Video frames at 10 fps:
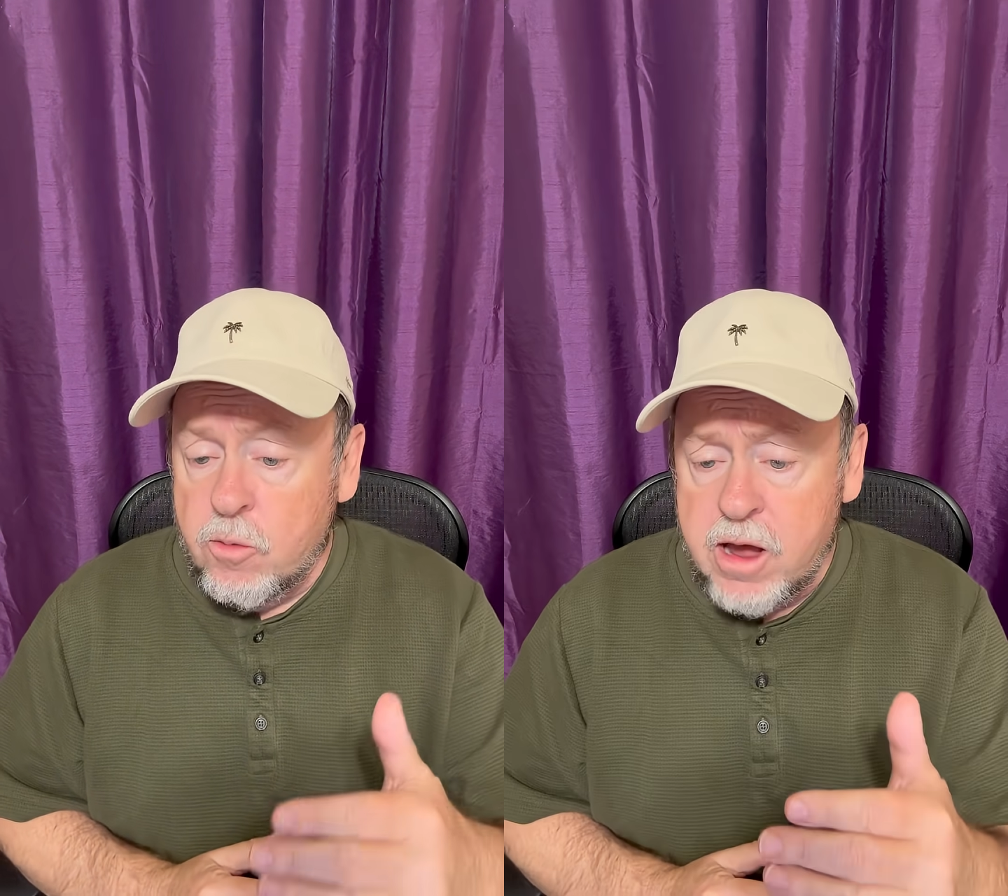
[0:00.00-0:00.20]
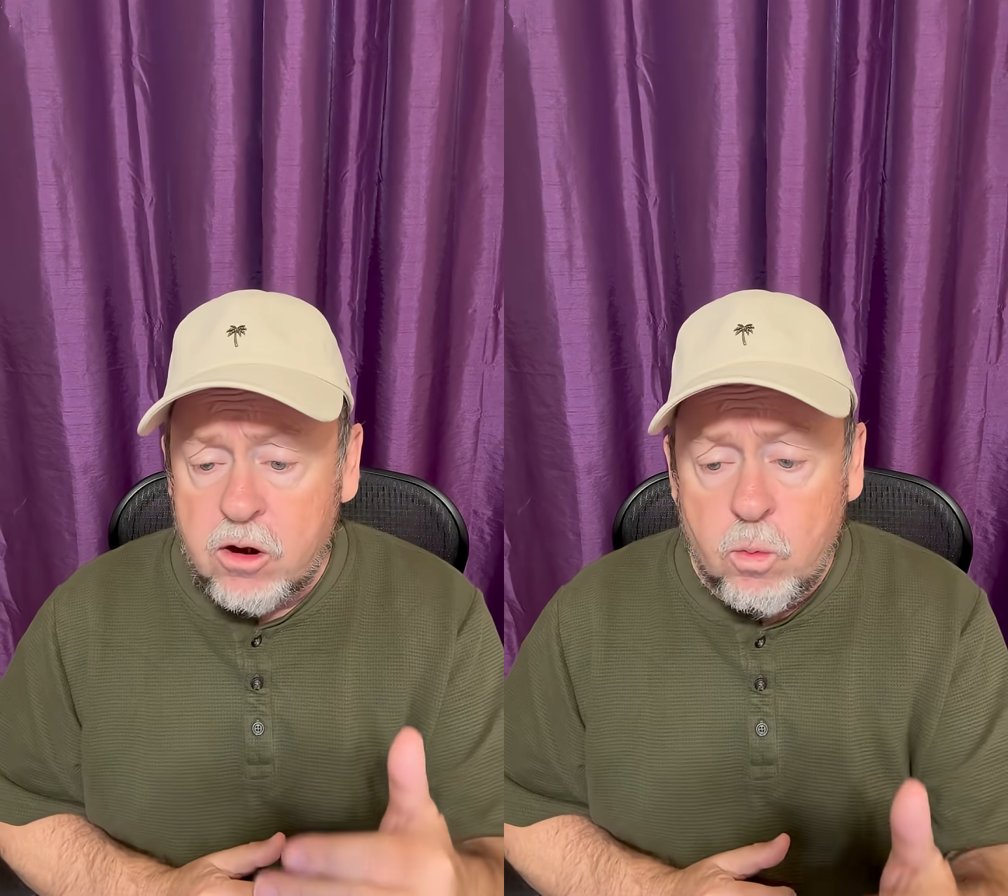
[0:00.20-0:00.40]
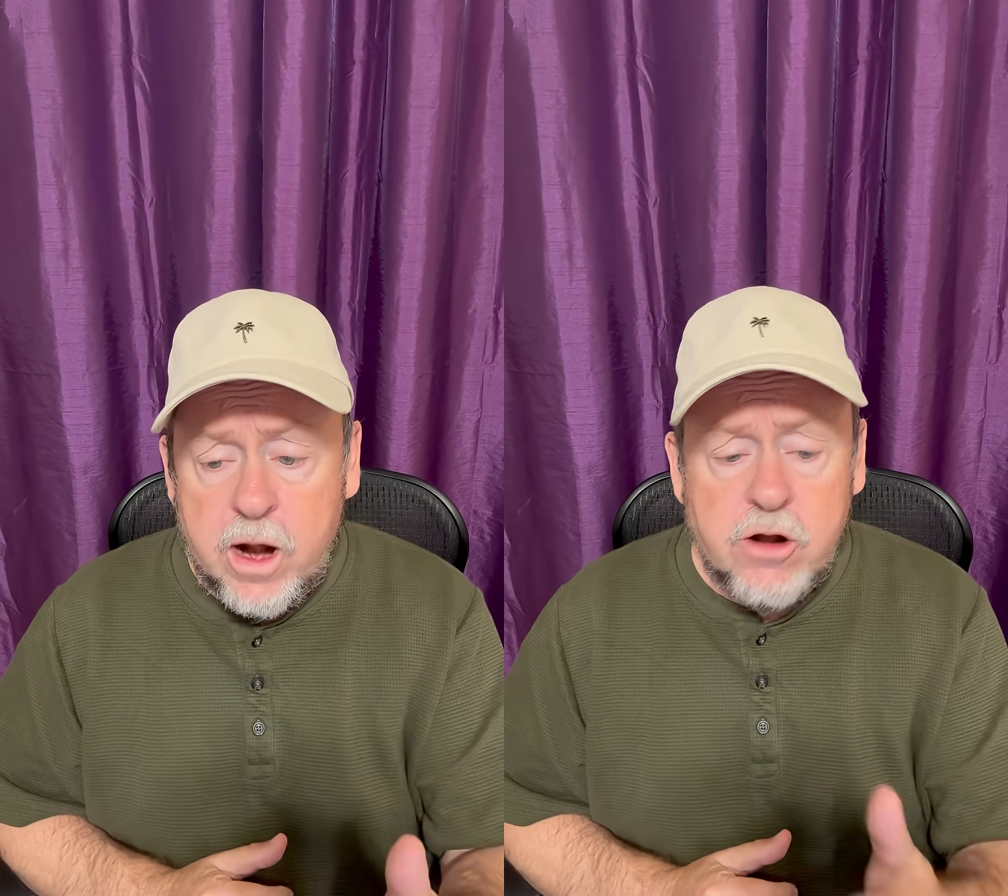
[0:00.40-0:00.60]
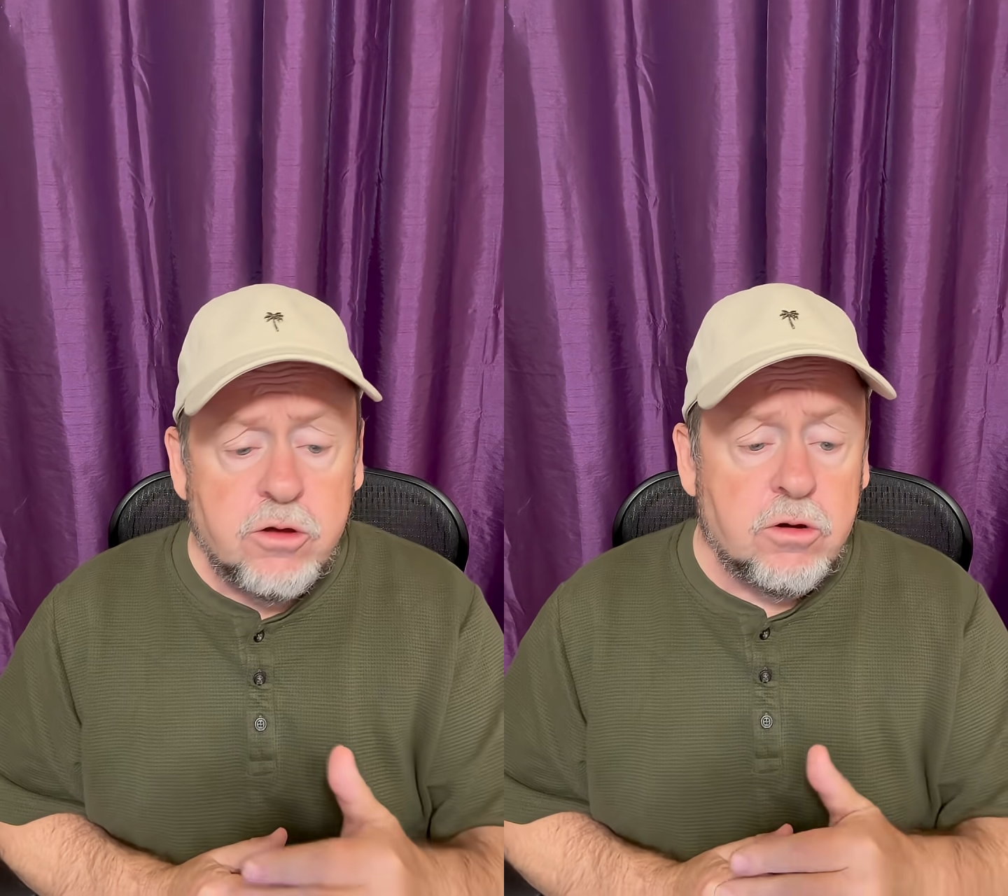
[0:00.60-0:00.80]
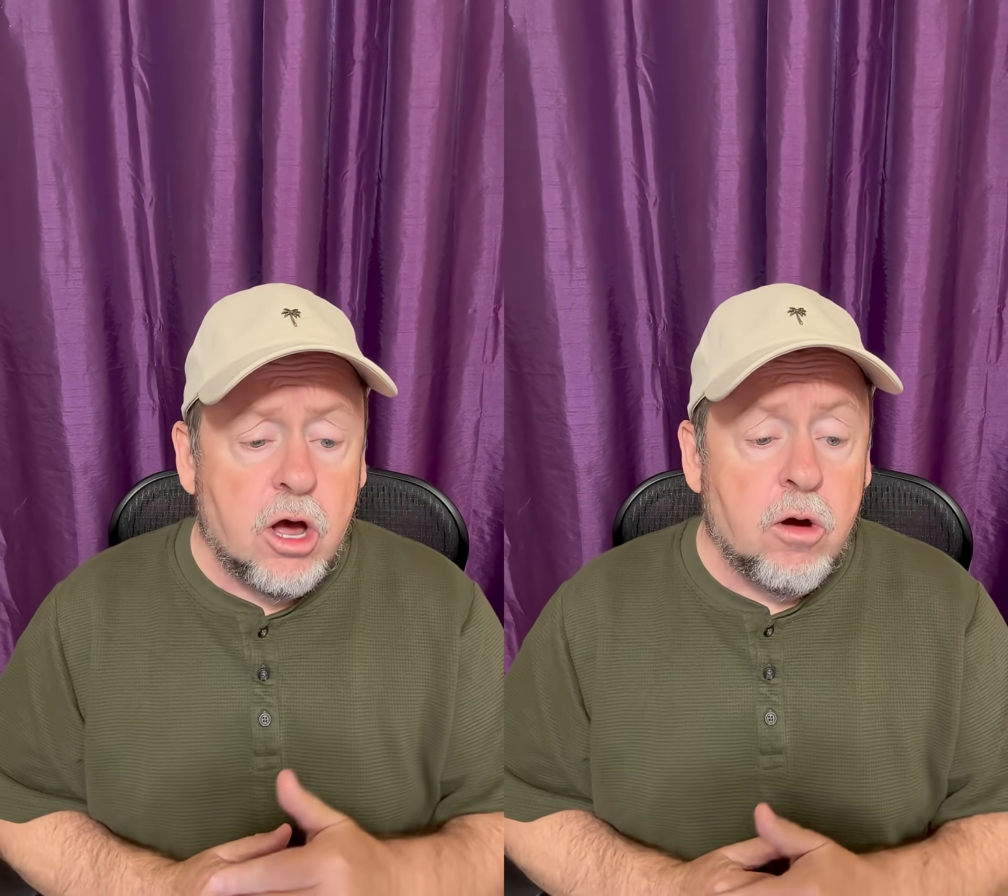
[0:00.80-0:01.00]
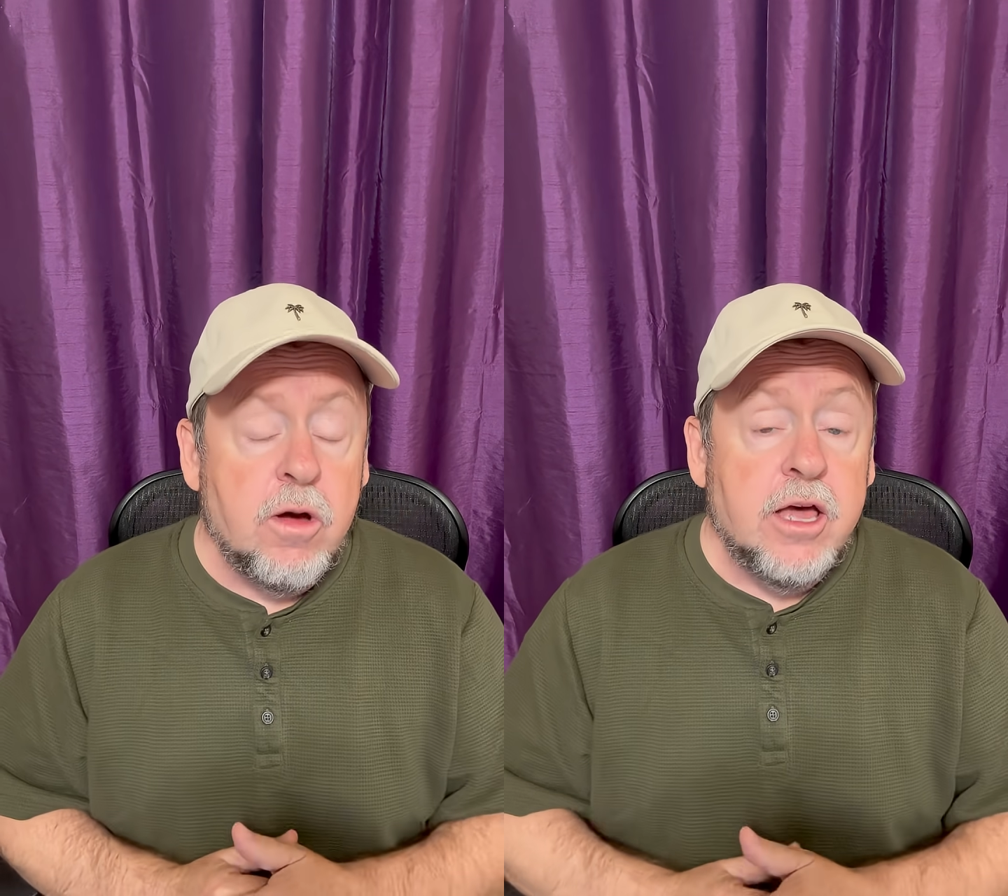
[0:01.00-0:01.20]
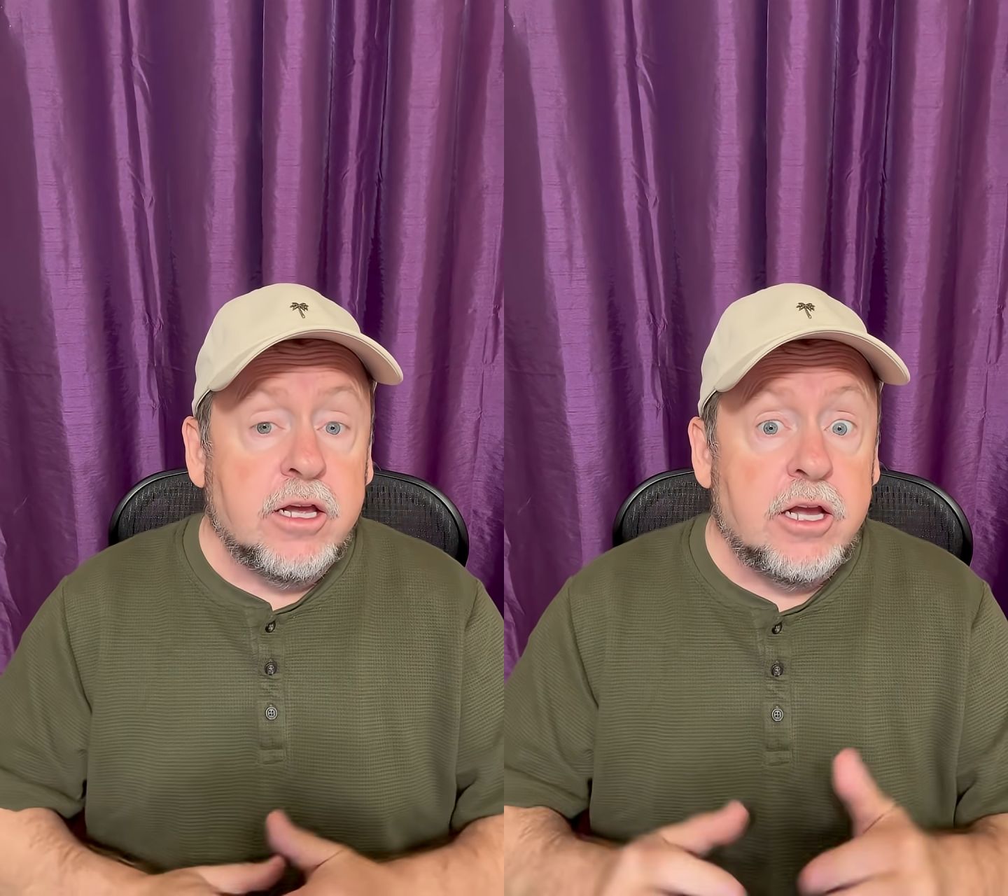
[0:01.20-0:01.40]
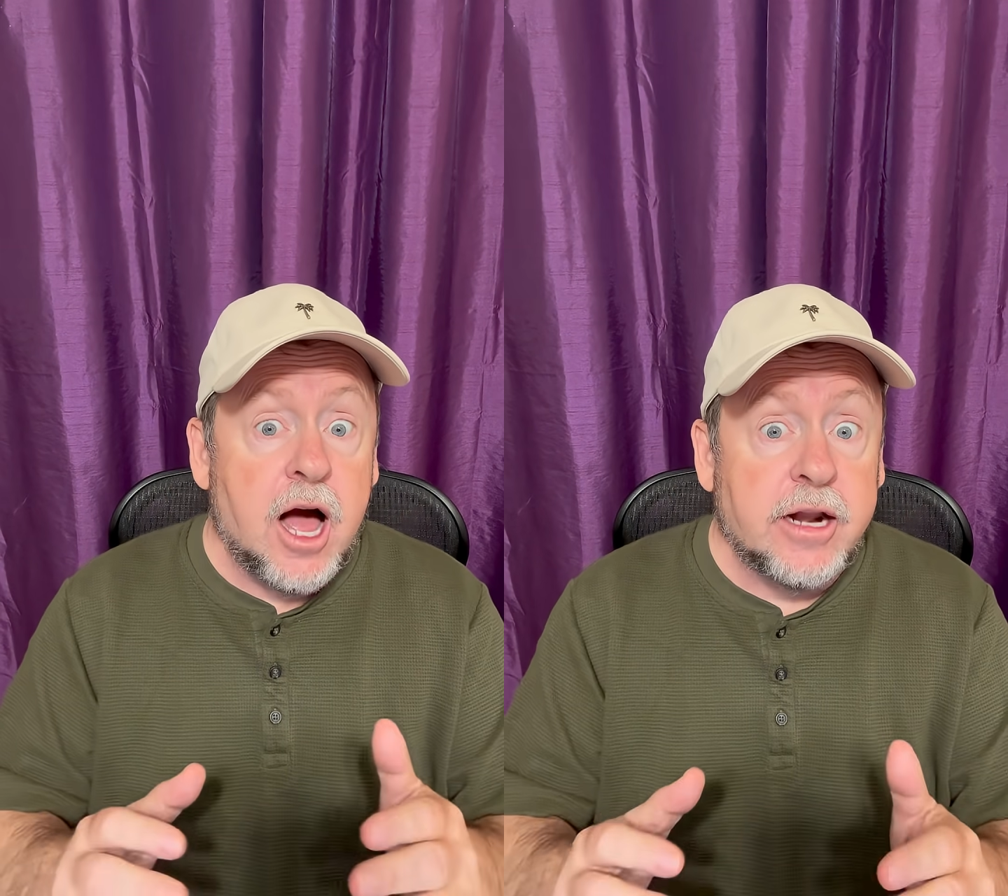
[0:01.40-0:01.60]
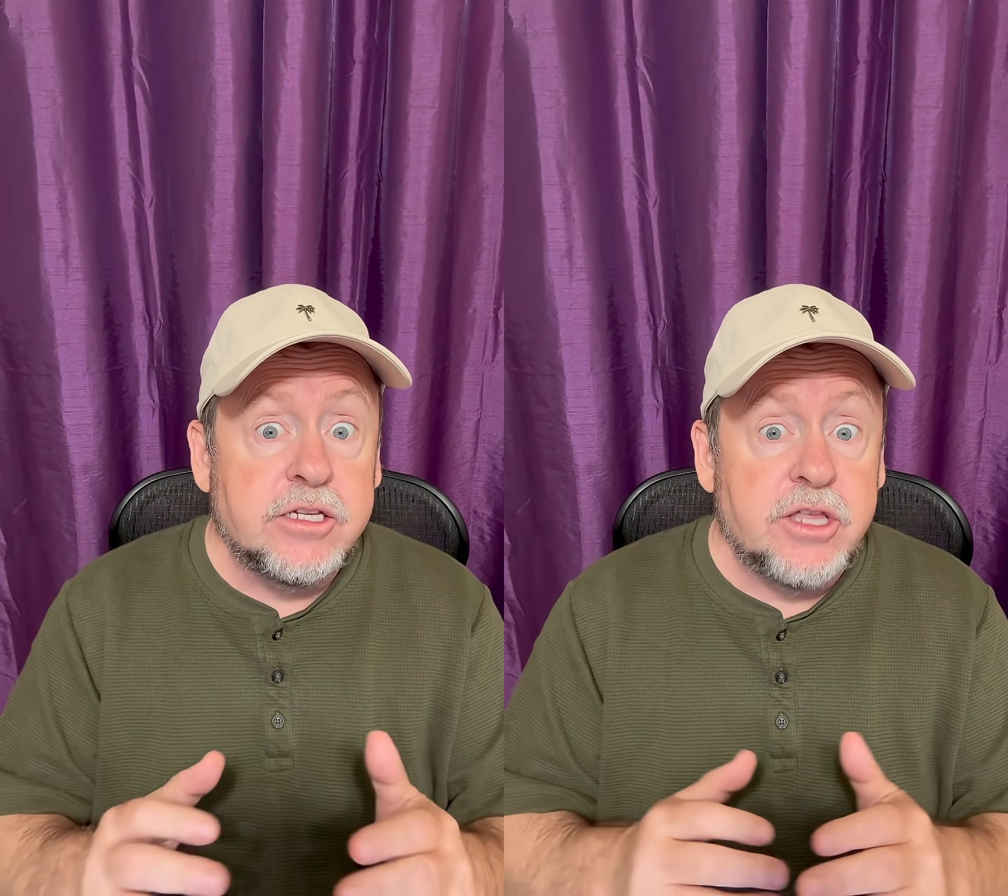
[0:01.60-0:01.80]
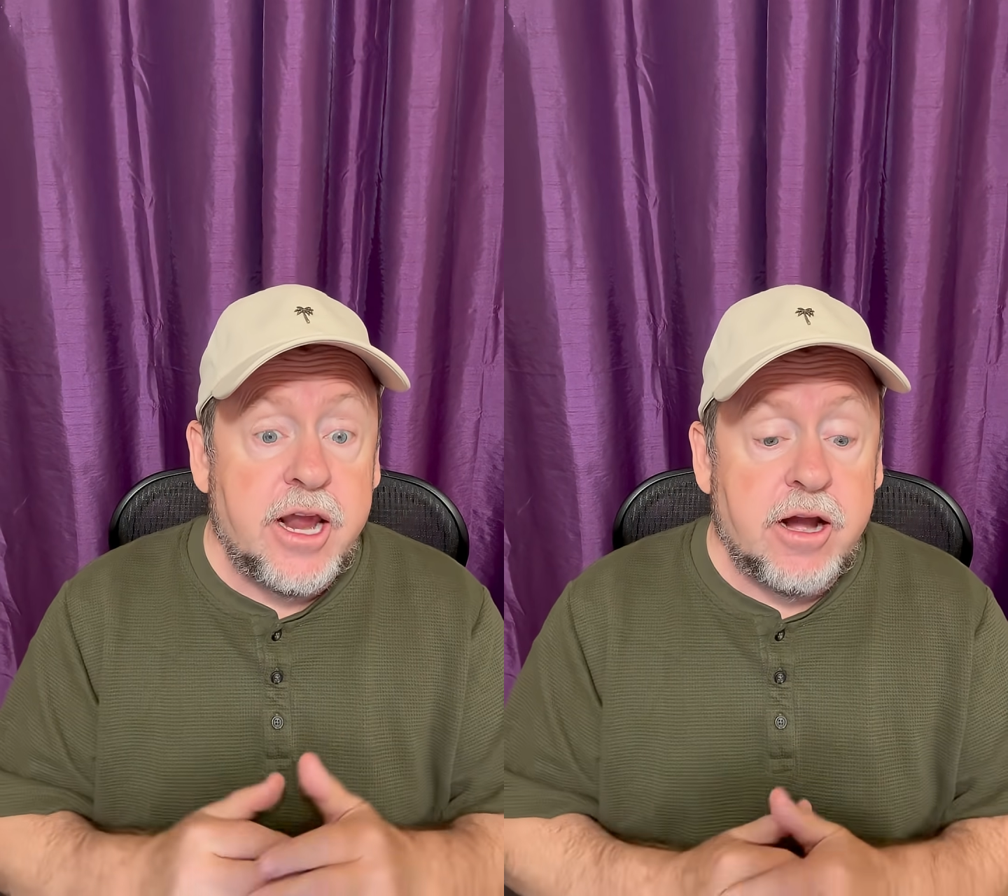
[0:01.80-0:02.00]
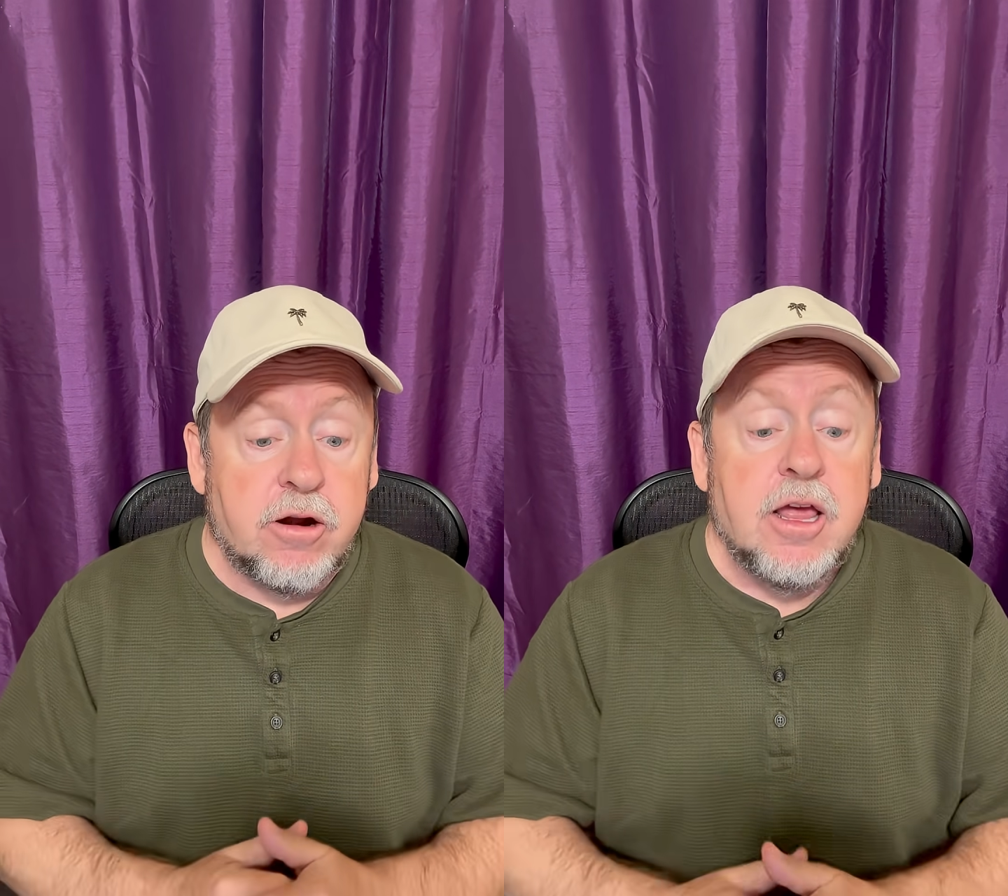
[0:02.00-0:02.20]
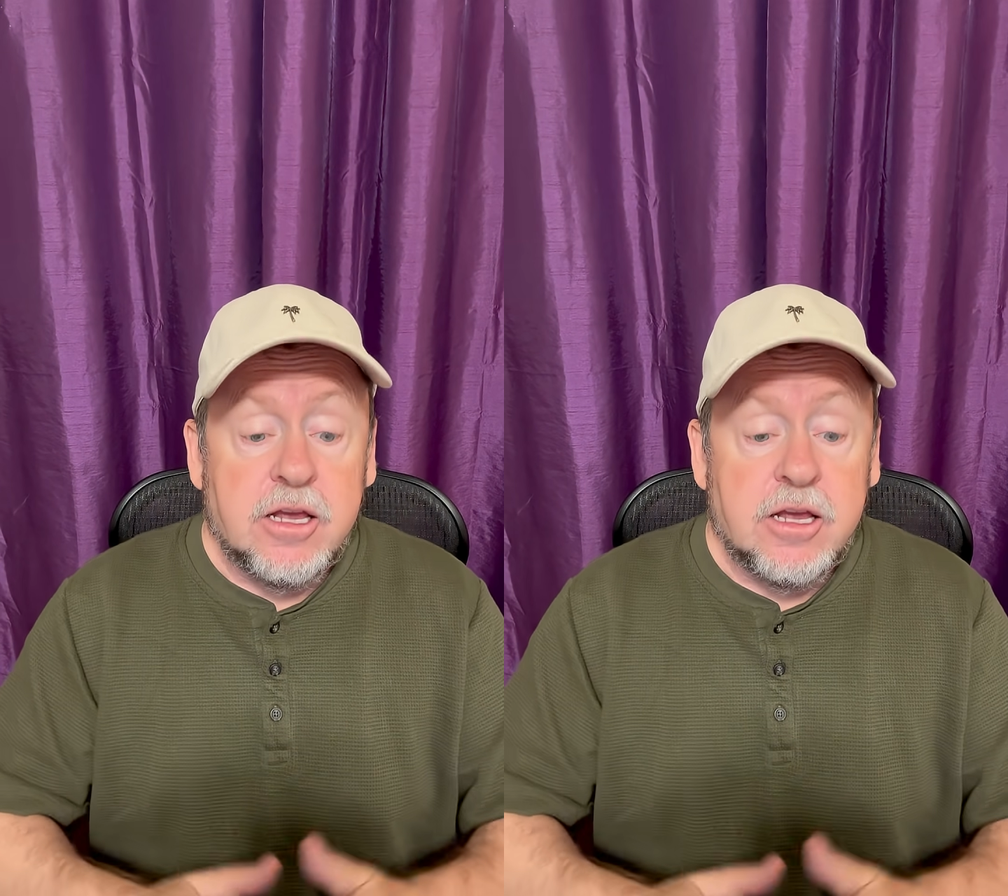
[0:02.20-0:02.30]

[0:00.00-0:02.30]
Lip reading: matter where you go, God is there.